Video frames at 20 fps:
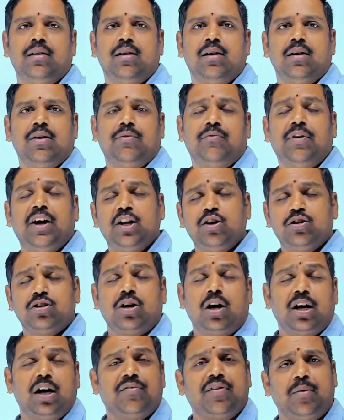Where you
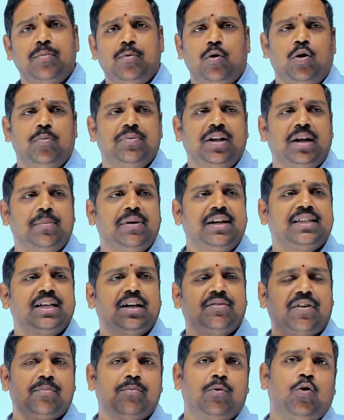started from home. That means that
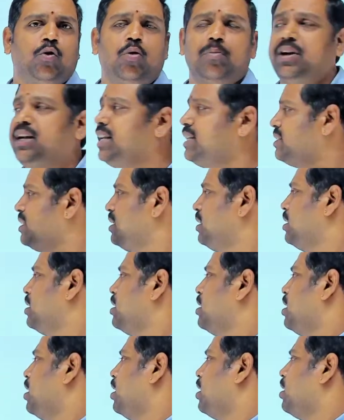from home it is in
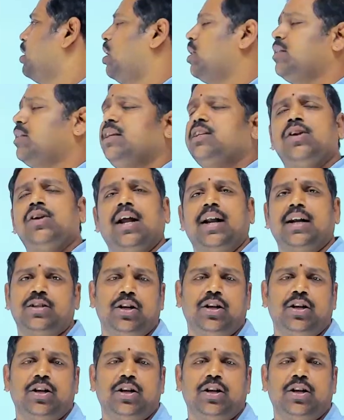northeast direction.